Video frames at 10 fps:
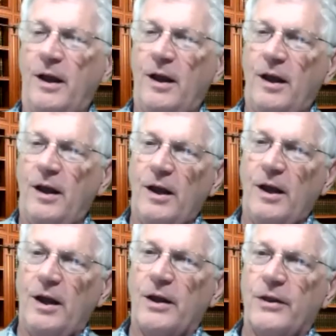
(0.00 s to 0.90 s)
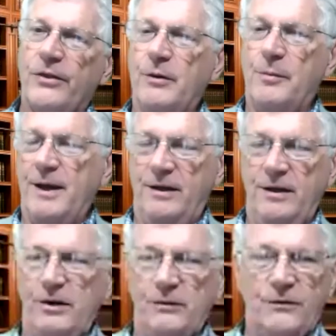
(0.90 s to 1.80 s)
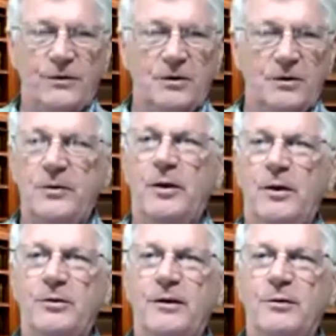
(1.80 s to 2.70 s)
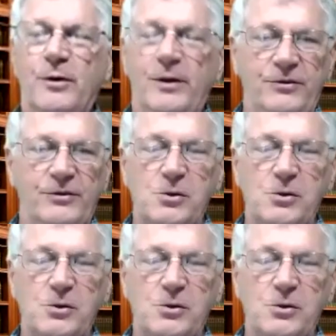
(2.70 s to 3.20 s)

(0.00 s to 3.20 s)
some of those really good questions you have up your sleeve, sir.